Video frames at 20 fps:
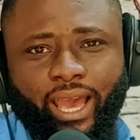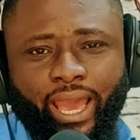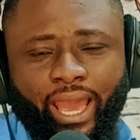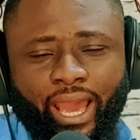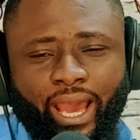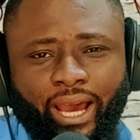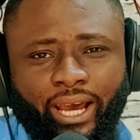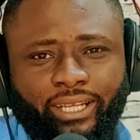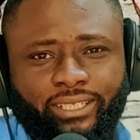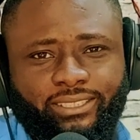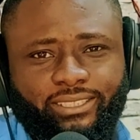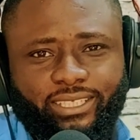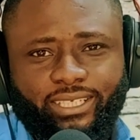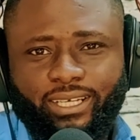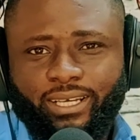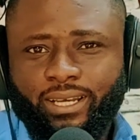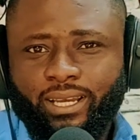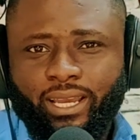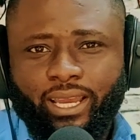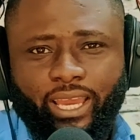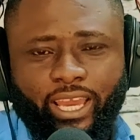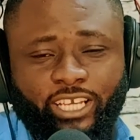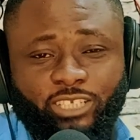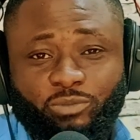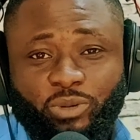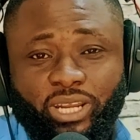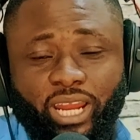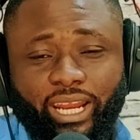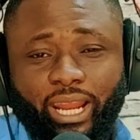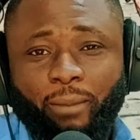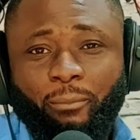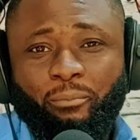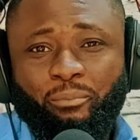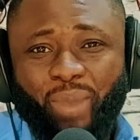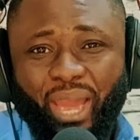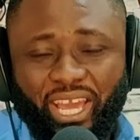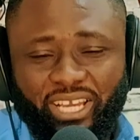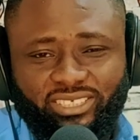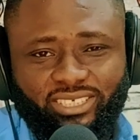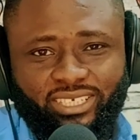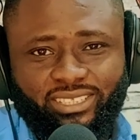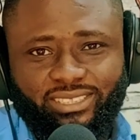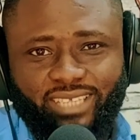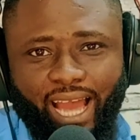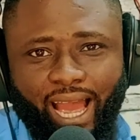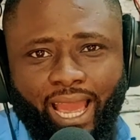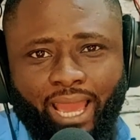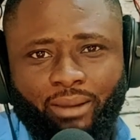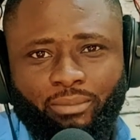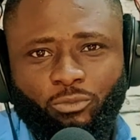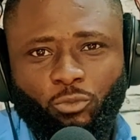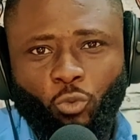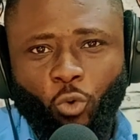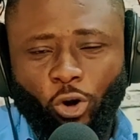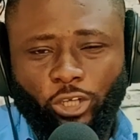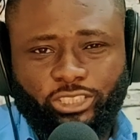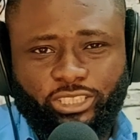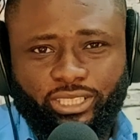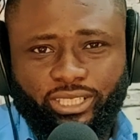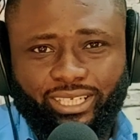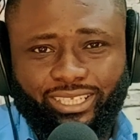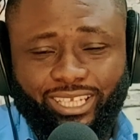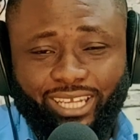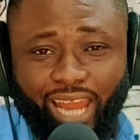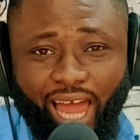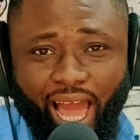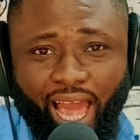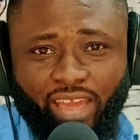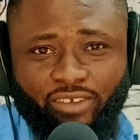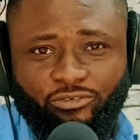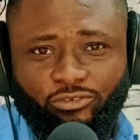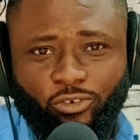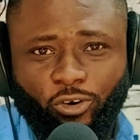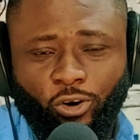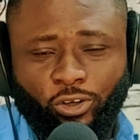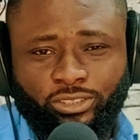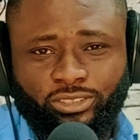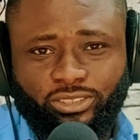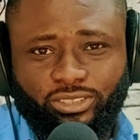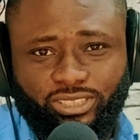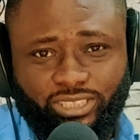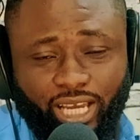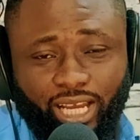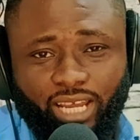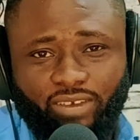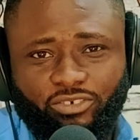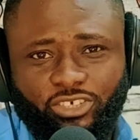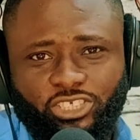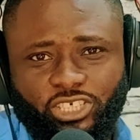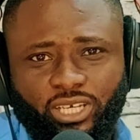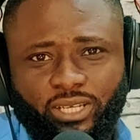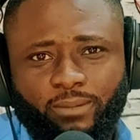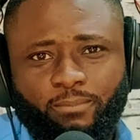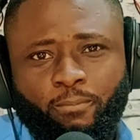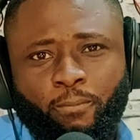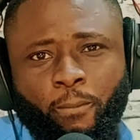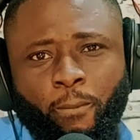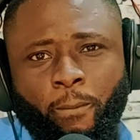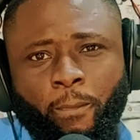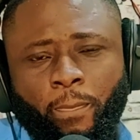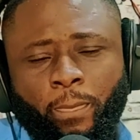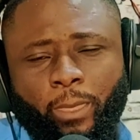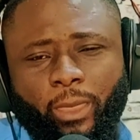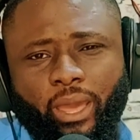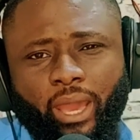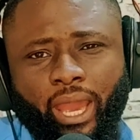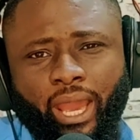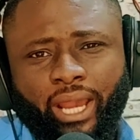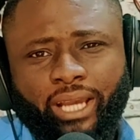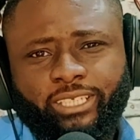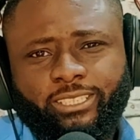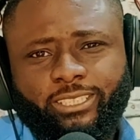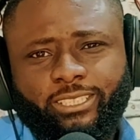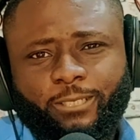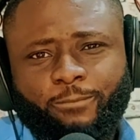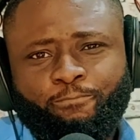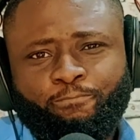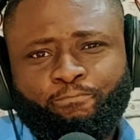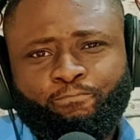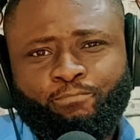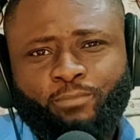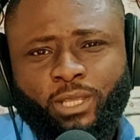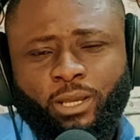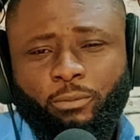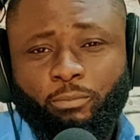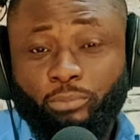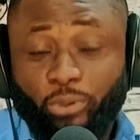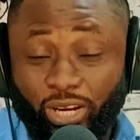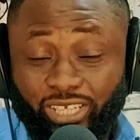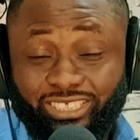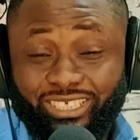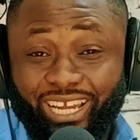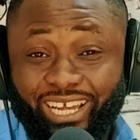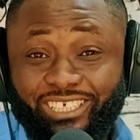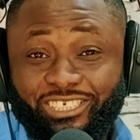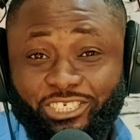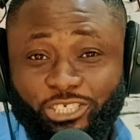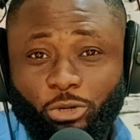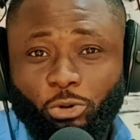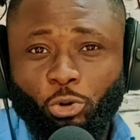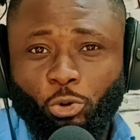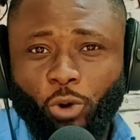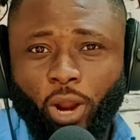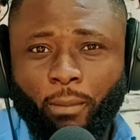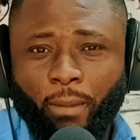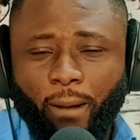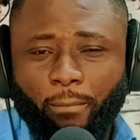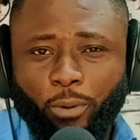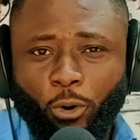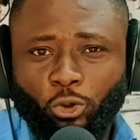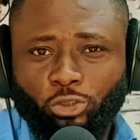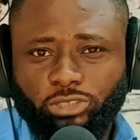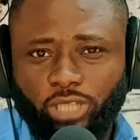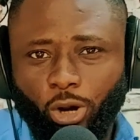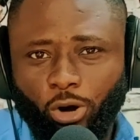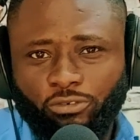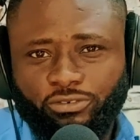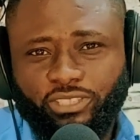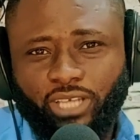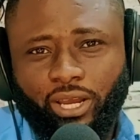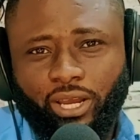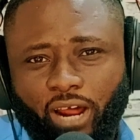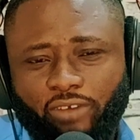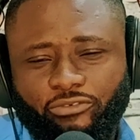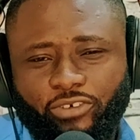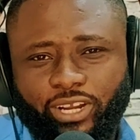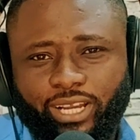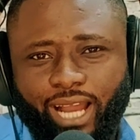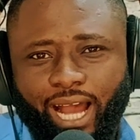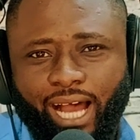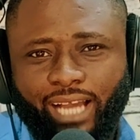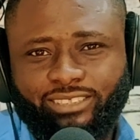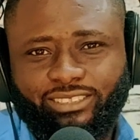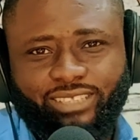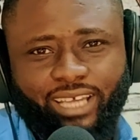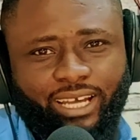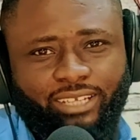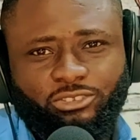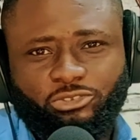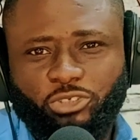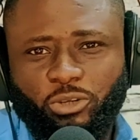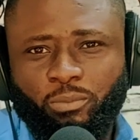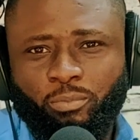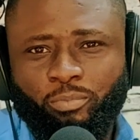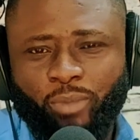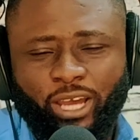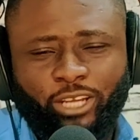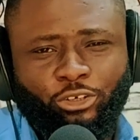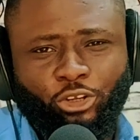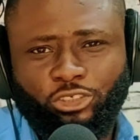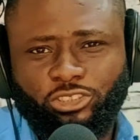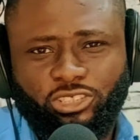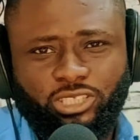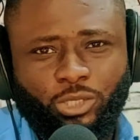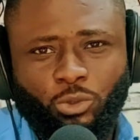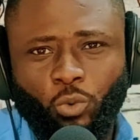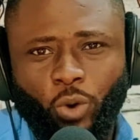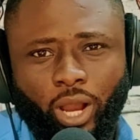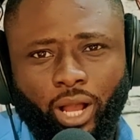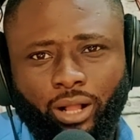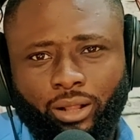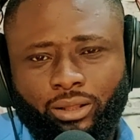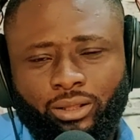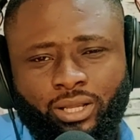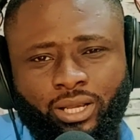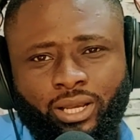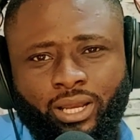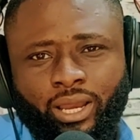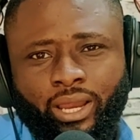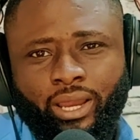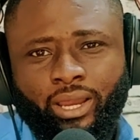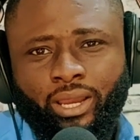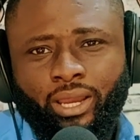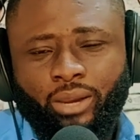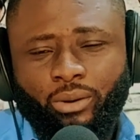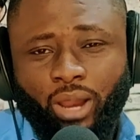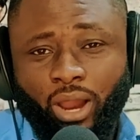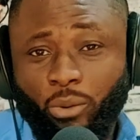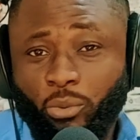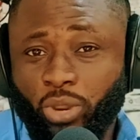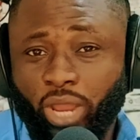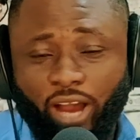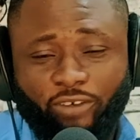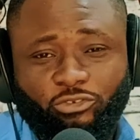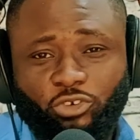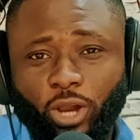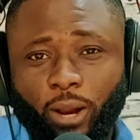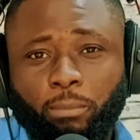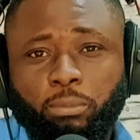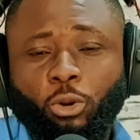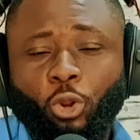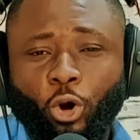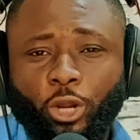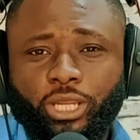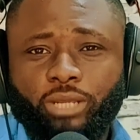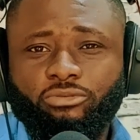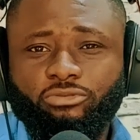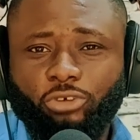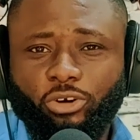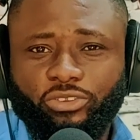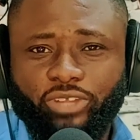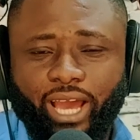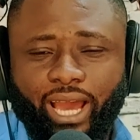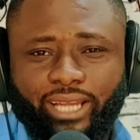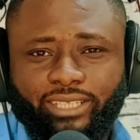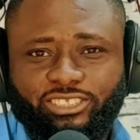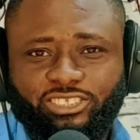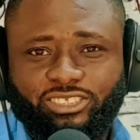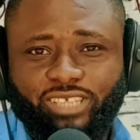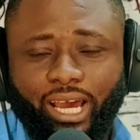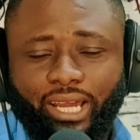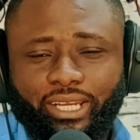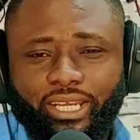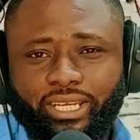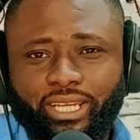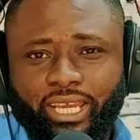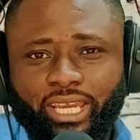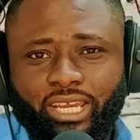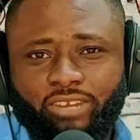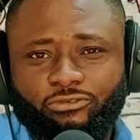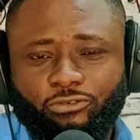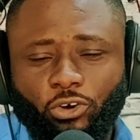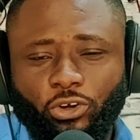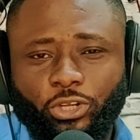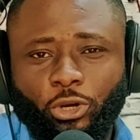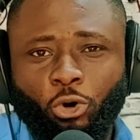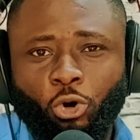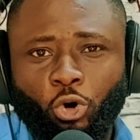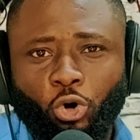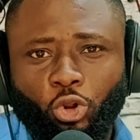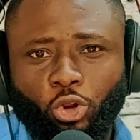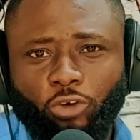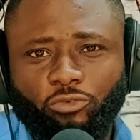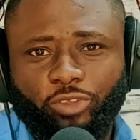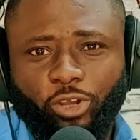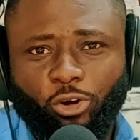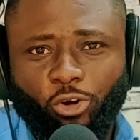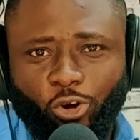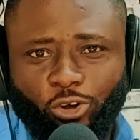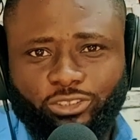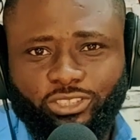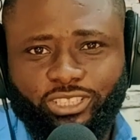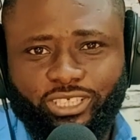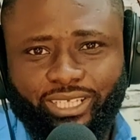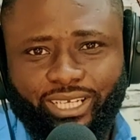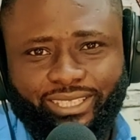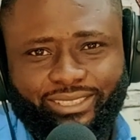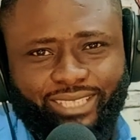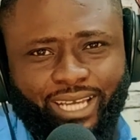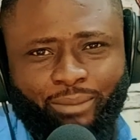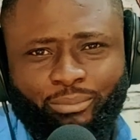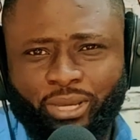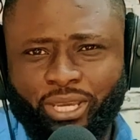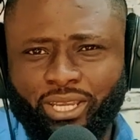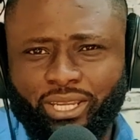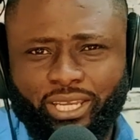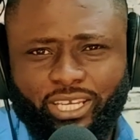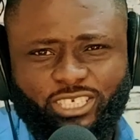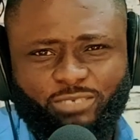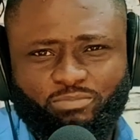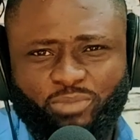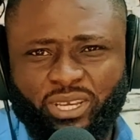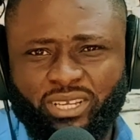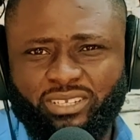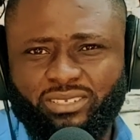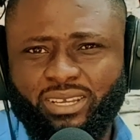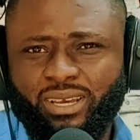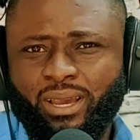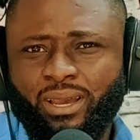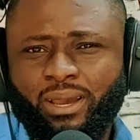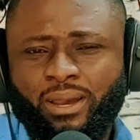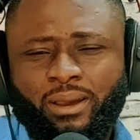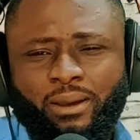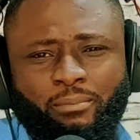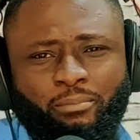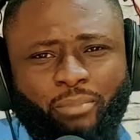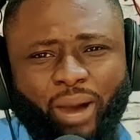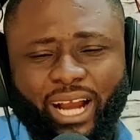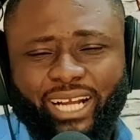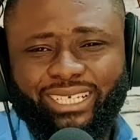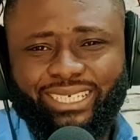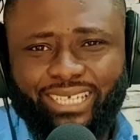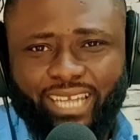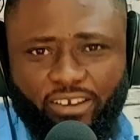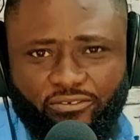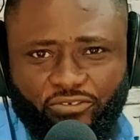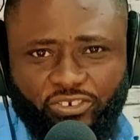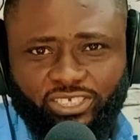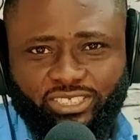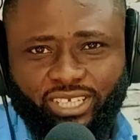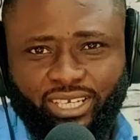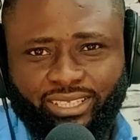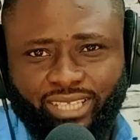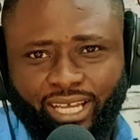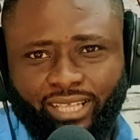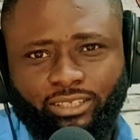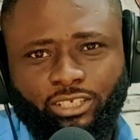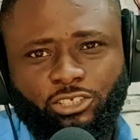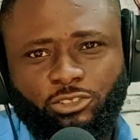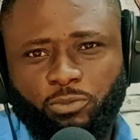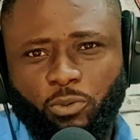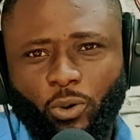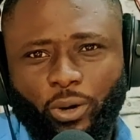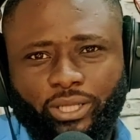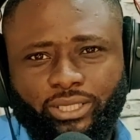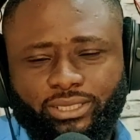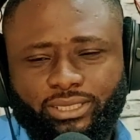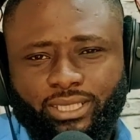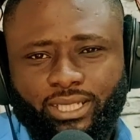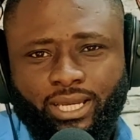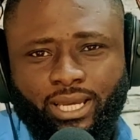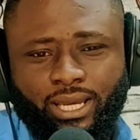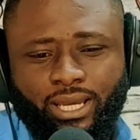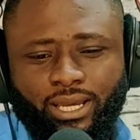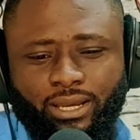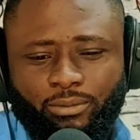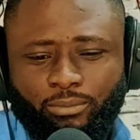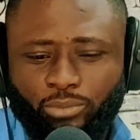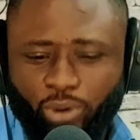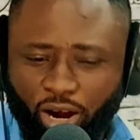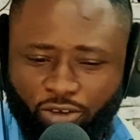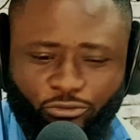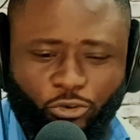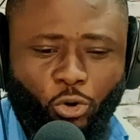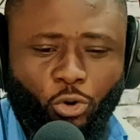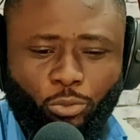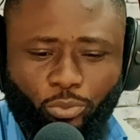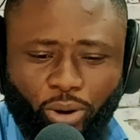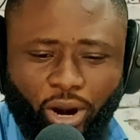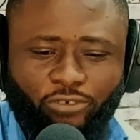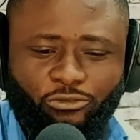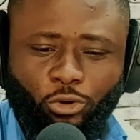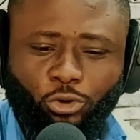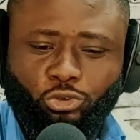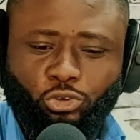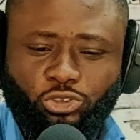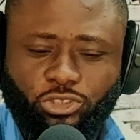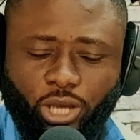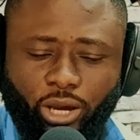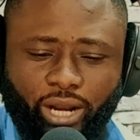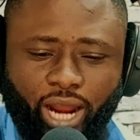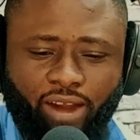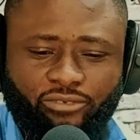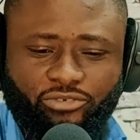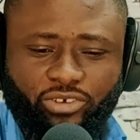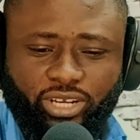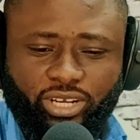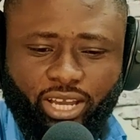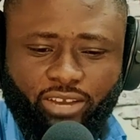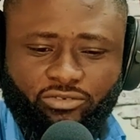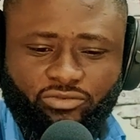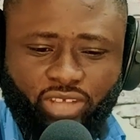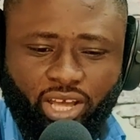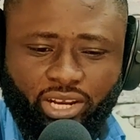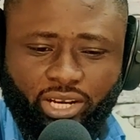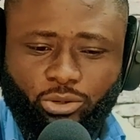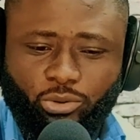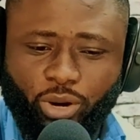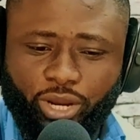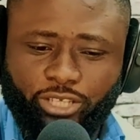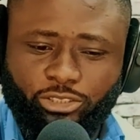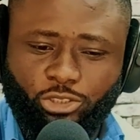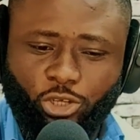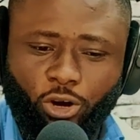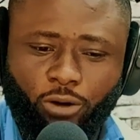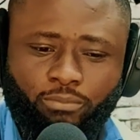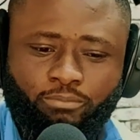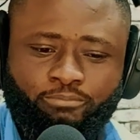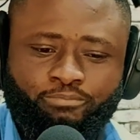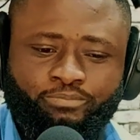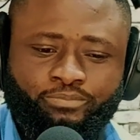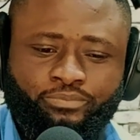And it's been an amazing time watching it live on television. And President Cyril Ramaphosa of Africa has done tremendously well. We have to applaud him for that, standing in for the whole of the continent. I mean, he's been magnificent at this point. Bravo, bravo to South Africa. You've done a great job.